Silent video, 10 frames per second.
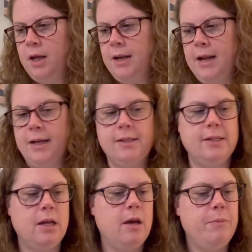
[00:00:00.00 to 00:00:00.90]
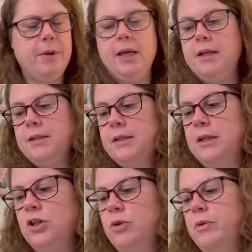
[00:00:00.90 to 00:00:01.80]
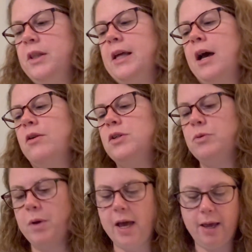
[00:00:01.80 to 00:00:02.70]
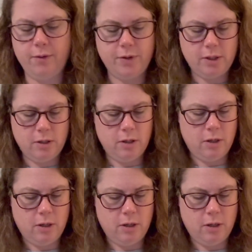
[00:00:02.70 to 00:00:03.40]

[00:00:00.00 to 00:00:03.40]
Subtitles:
Next up is Stitching with the Housewives.